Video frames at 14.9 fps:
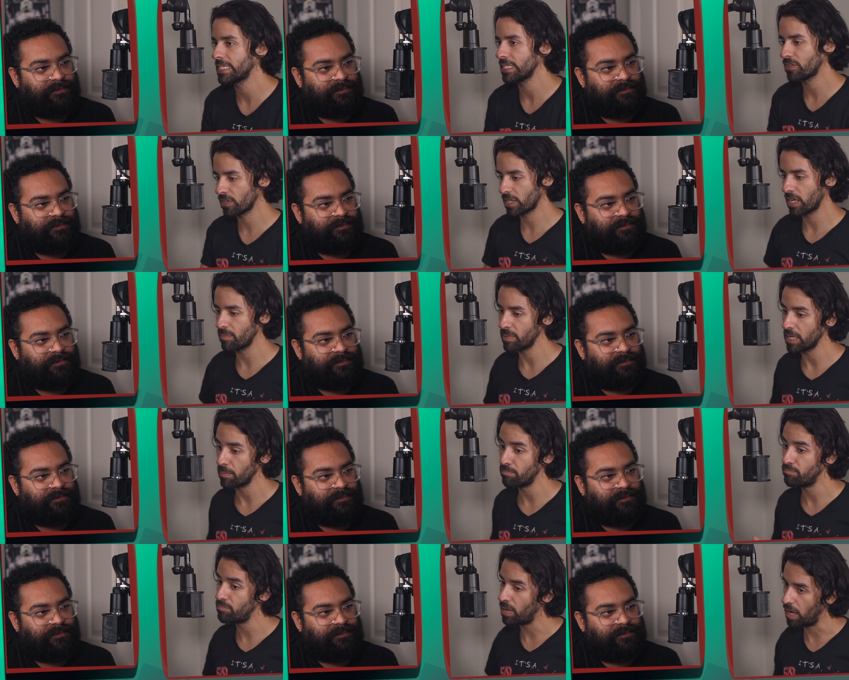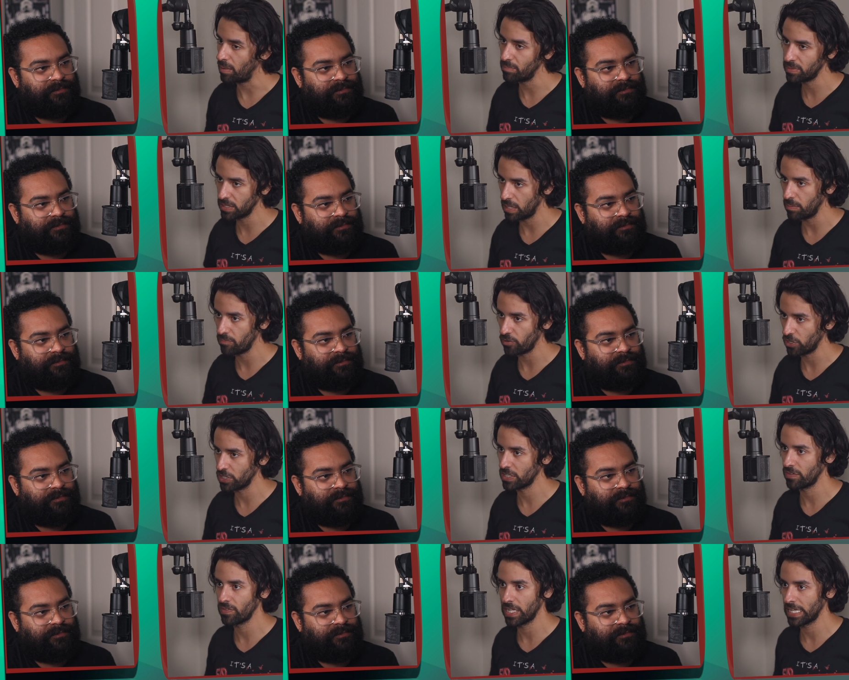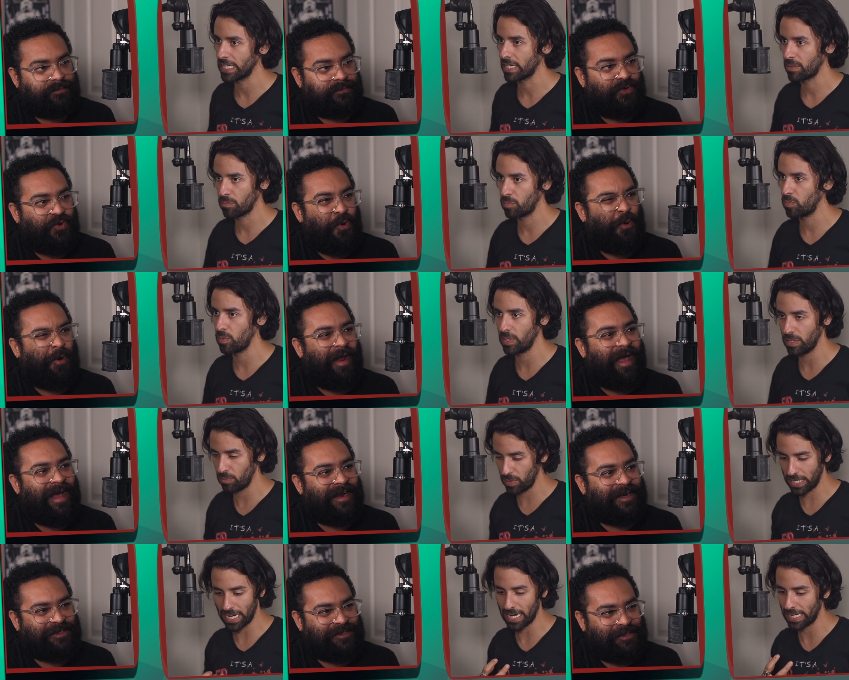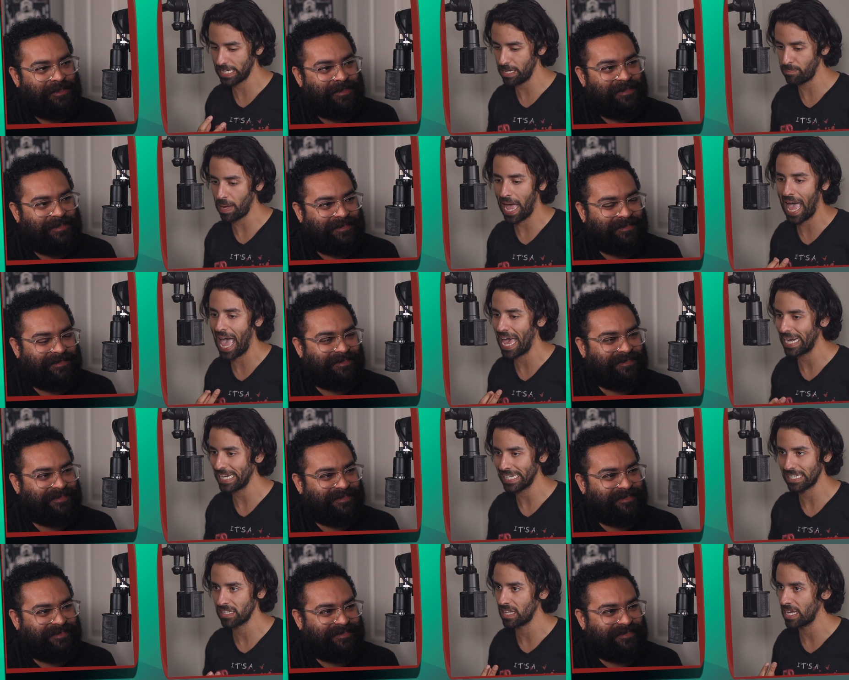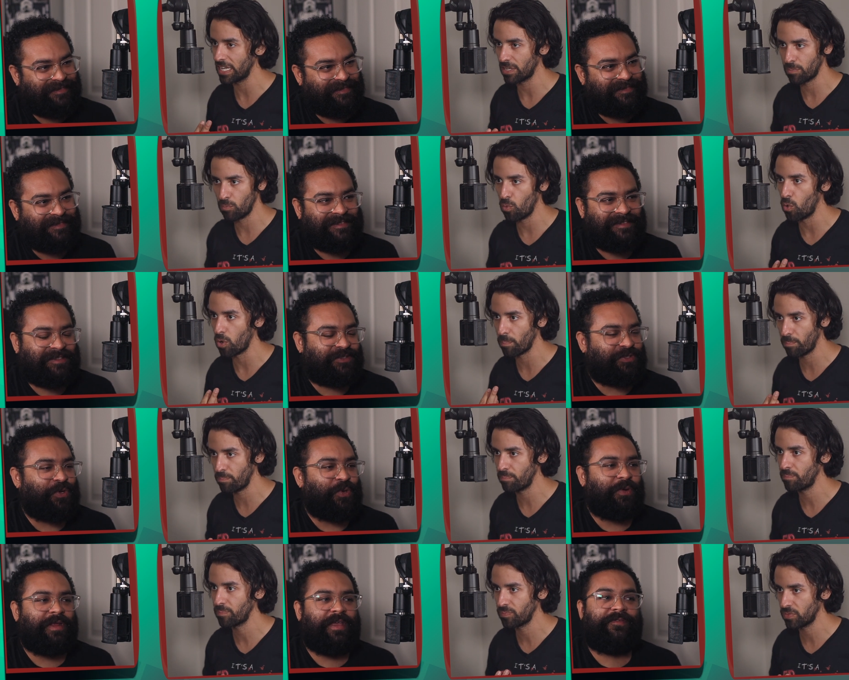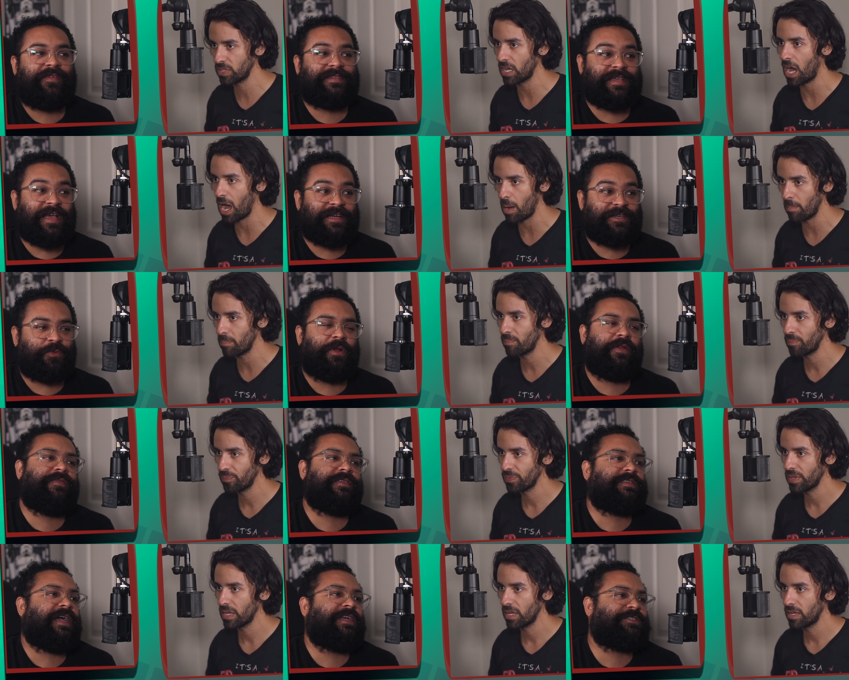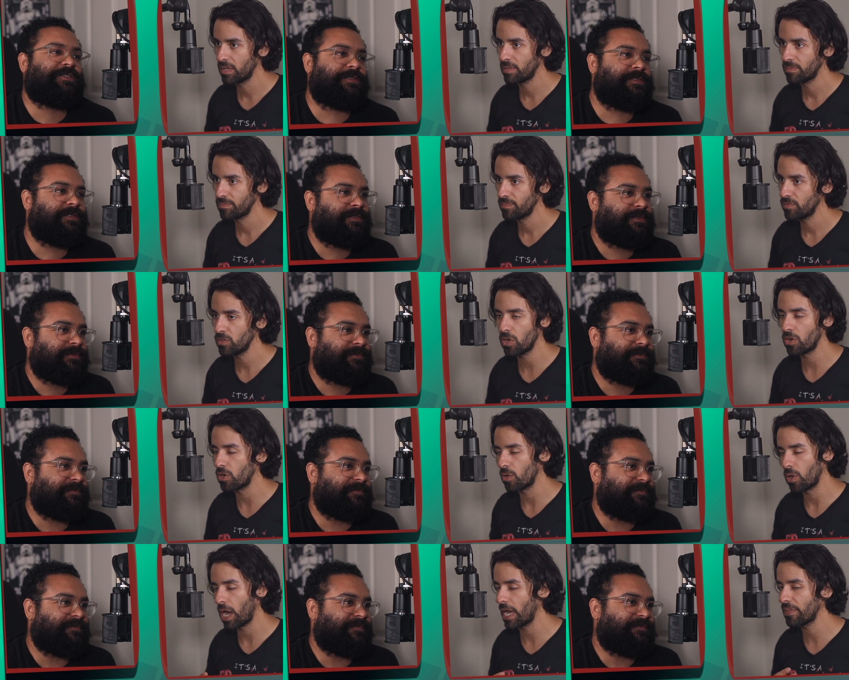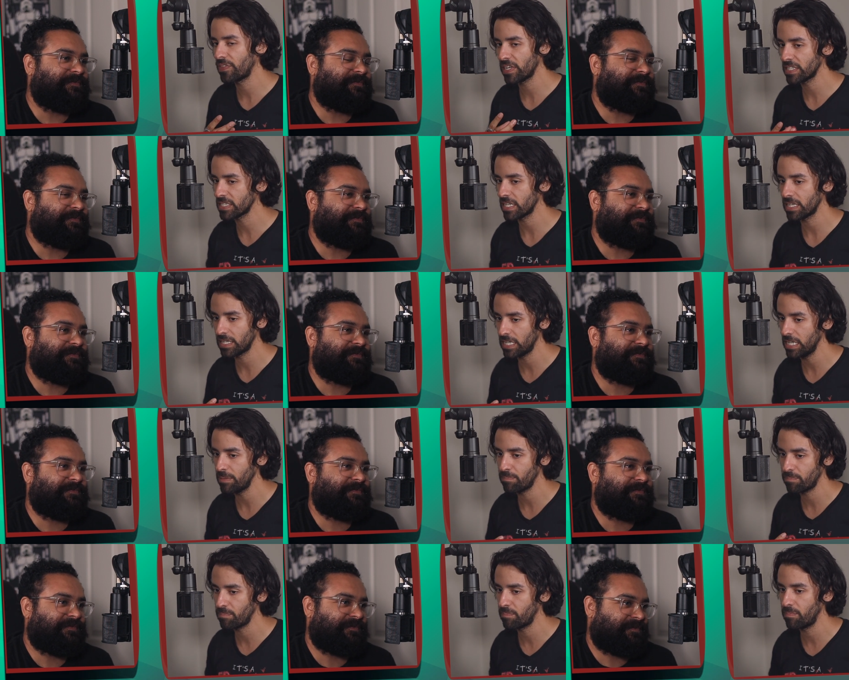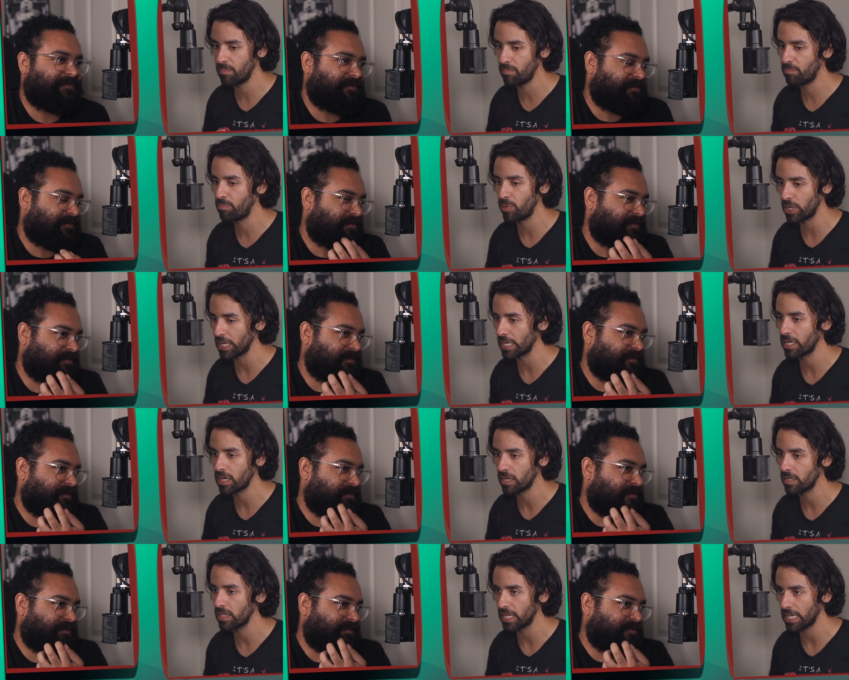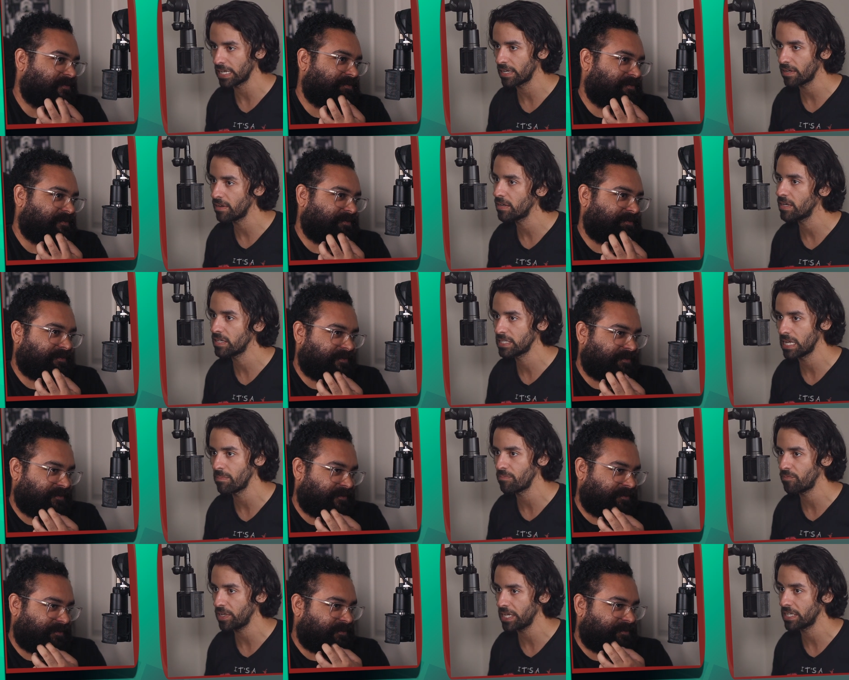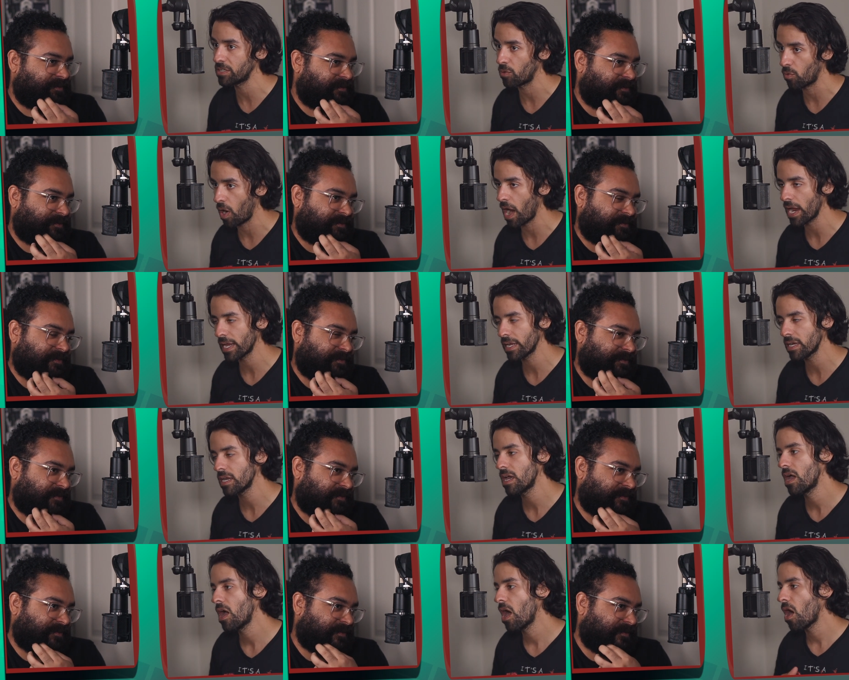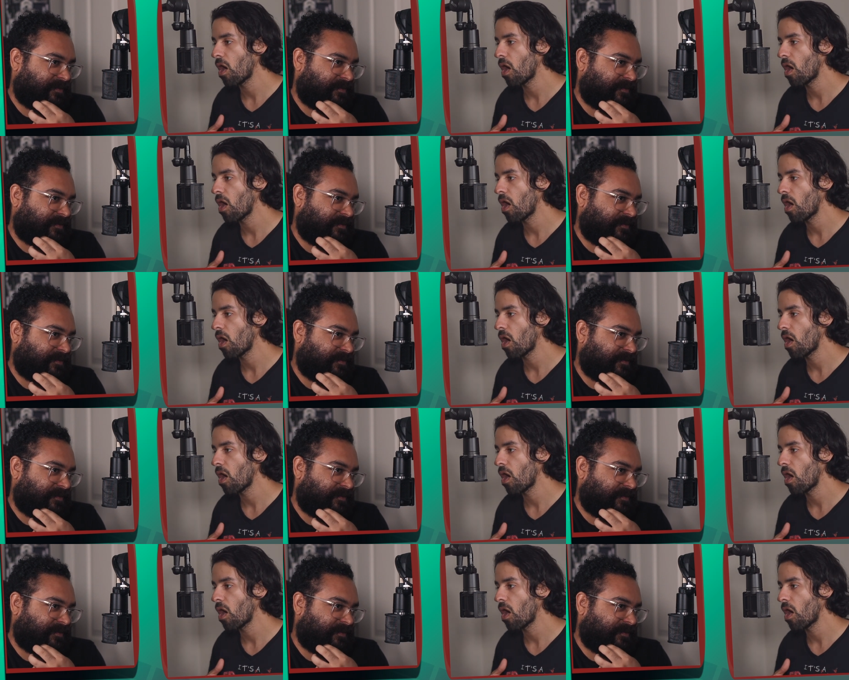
Speaker 1: it's either got to be a pumped up version of like, or we, we got to keep adding like more. Dude, if it's what
Speaker 2: if it's Ashley?
Speaker 1: No, no, no. I think it's like keep putting like Temp V into Ryan,